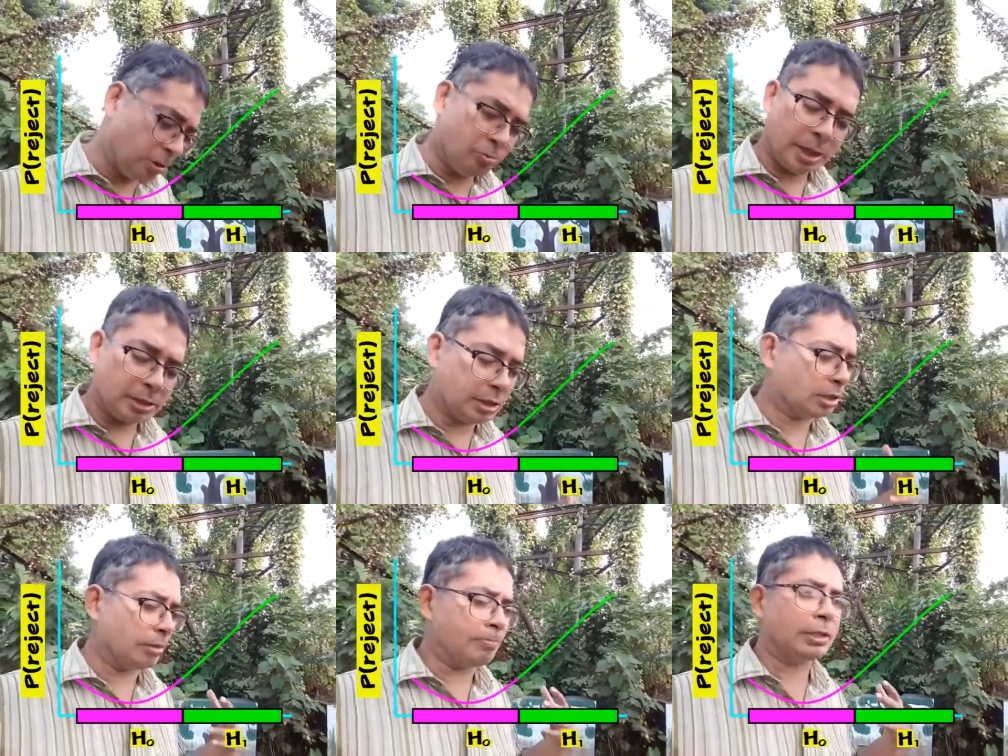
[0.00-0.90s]
You might
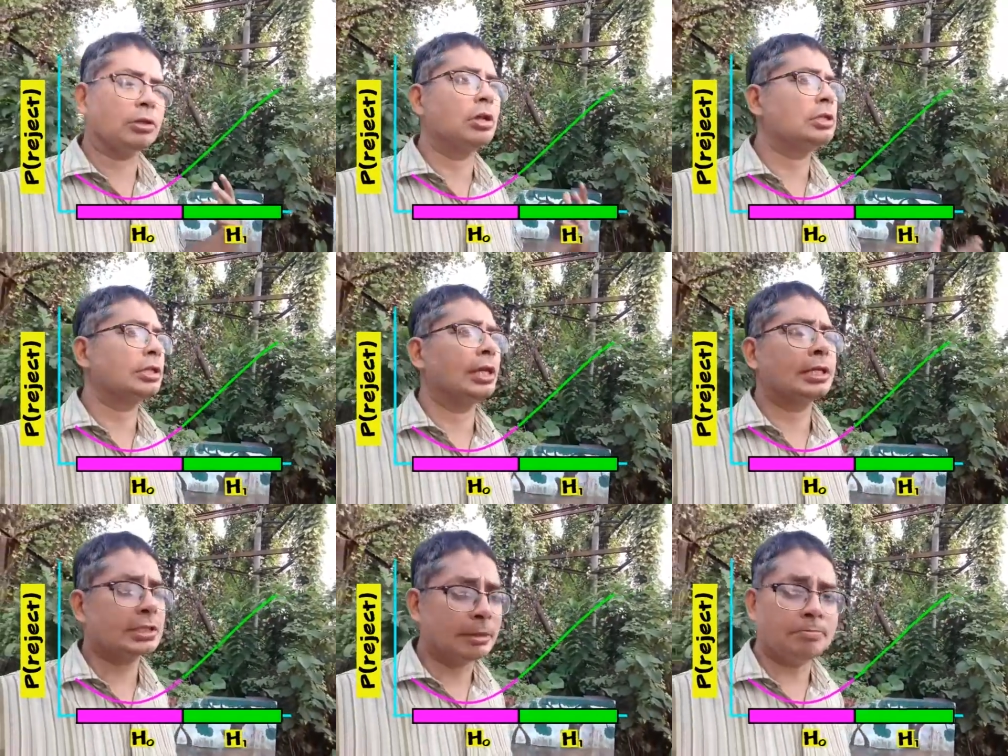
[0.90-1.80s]
think of pathological
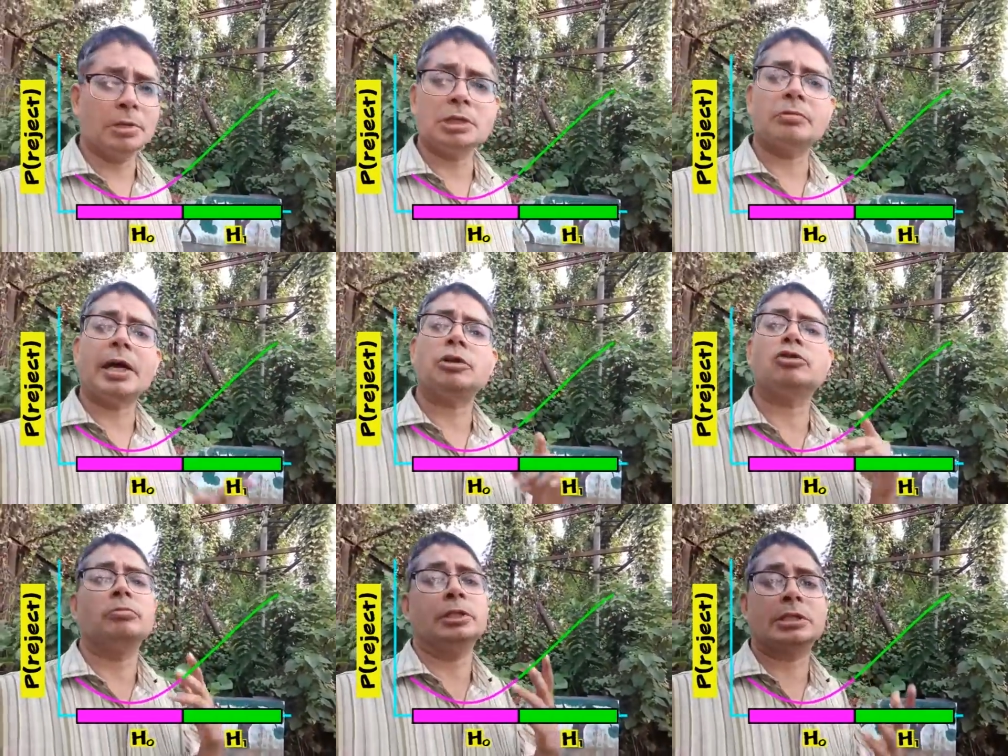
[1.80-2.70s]
examples where it
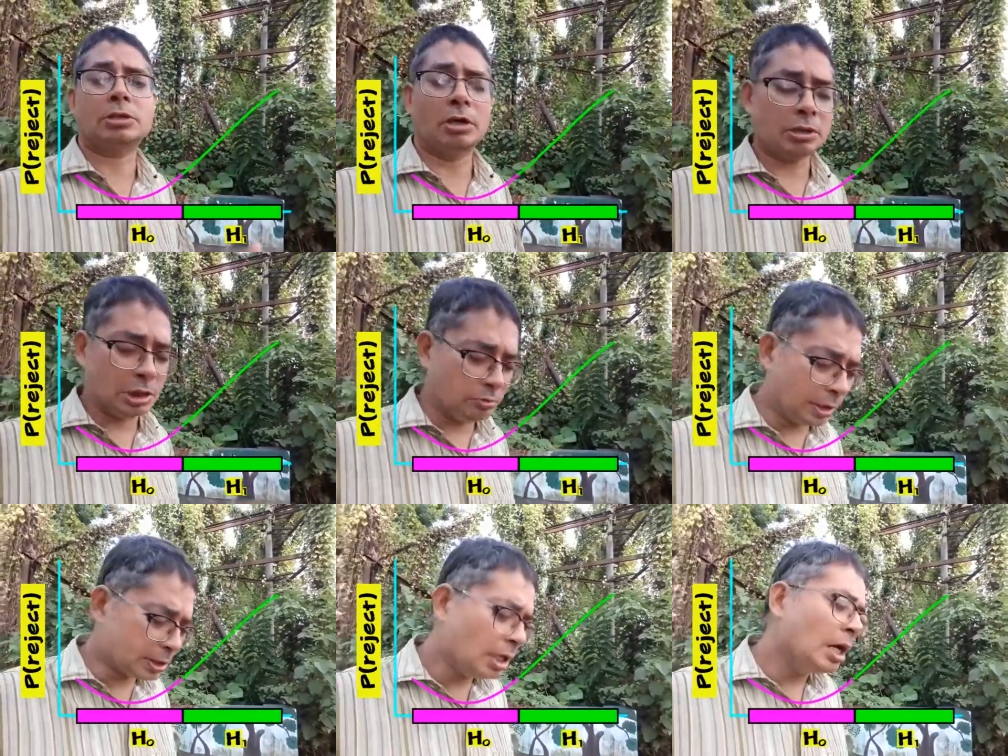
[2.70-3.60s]
will be discontinuous,